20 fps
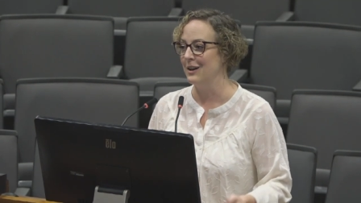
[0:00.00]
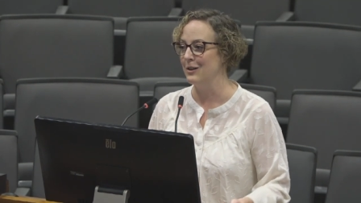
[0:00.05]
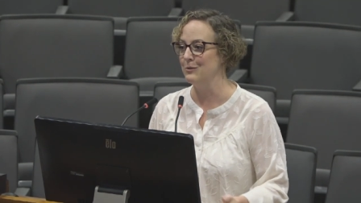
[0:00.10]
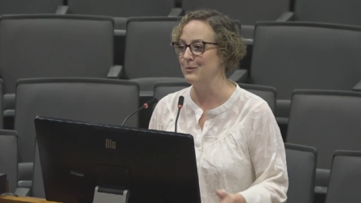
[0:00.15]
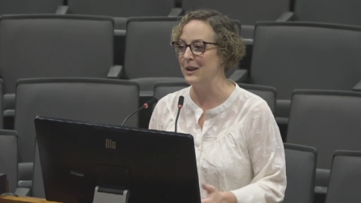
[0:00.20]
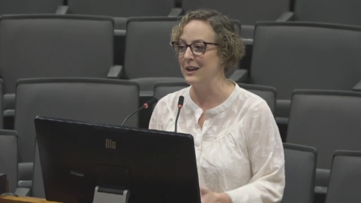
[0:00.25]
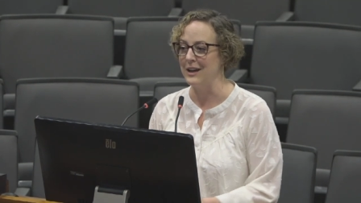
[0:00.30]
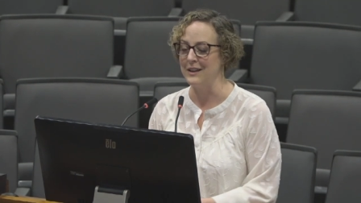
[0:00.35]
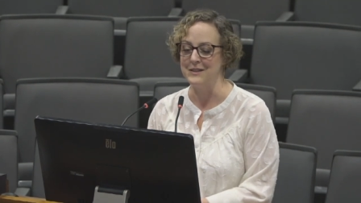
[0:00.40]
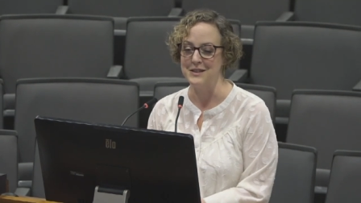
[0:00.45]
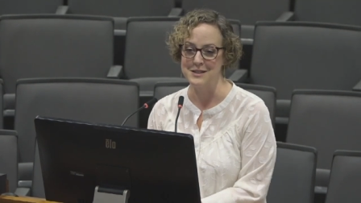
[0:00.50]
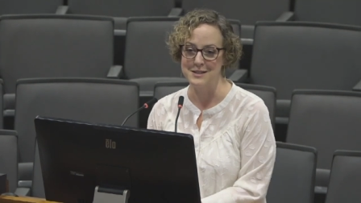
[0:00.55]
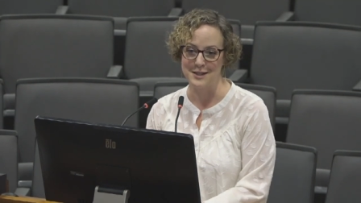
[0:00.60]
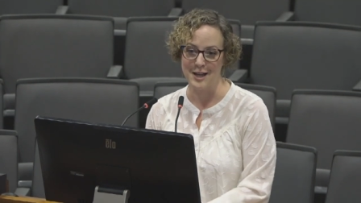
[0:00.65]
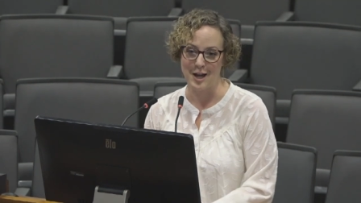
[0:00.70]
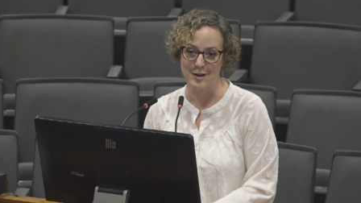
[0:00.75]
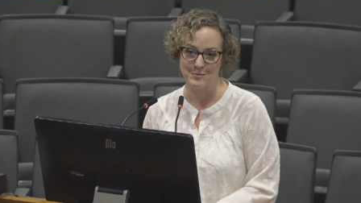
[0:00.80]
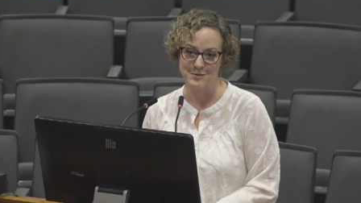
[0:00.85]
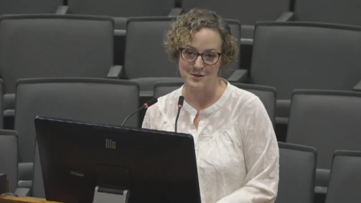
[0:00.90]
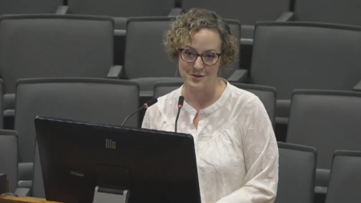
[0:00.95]
we got this
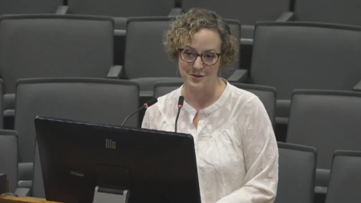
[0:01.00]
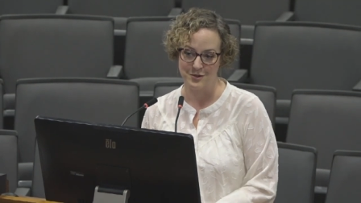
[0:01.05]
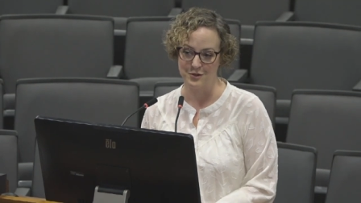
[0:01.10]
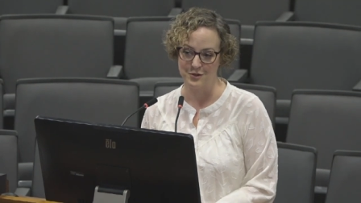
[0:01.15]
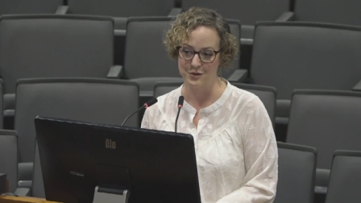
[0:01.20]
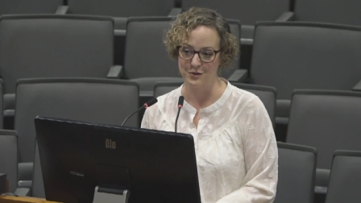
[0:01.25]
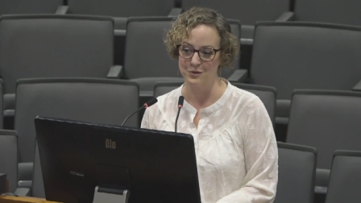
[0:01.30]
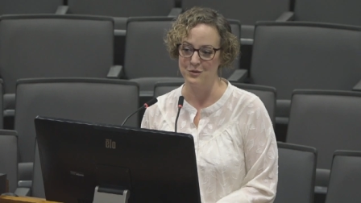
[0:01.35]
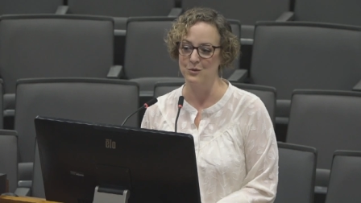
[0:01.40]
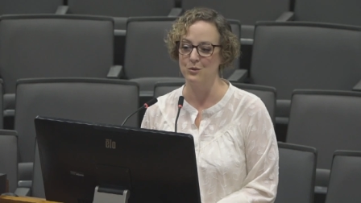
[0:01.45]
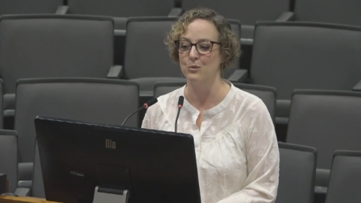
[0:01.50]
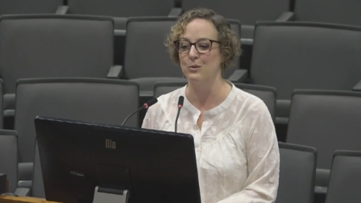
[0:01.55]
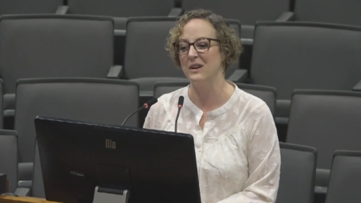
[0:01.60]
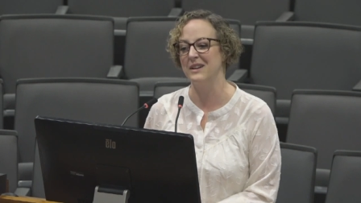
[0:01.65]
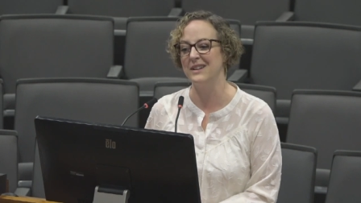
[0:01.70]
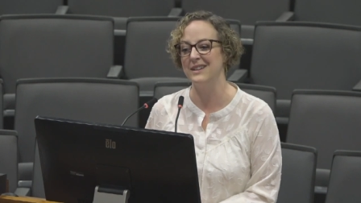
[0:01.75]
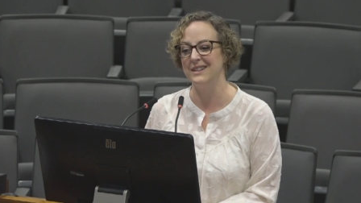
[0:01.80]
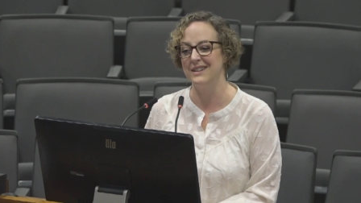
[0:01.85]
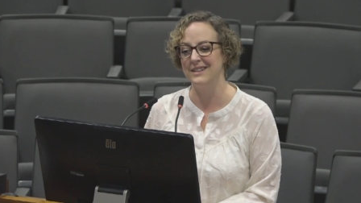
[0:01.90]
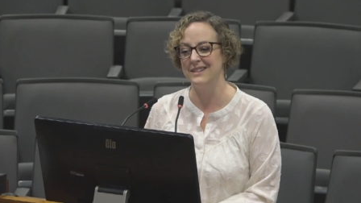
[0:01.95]
lab result,
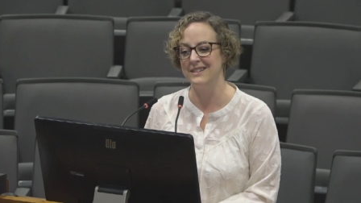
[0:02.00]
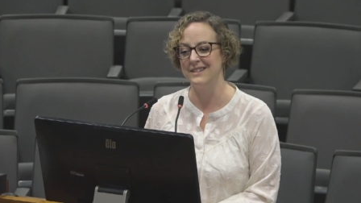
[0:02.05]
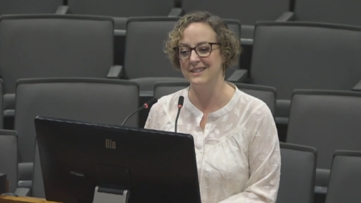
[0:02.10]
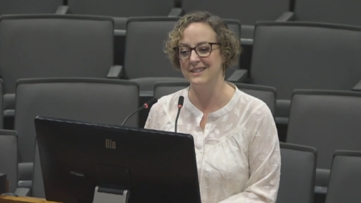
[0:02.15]
what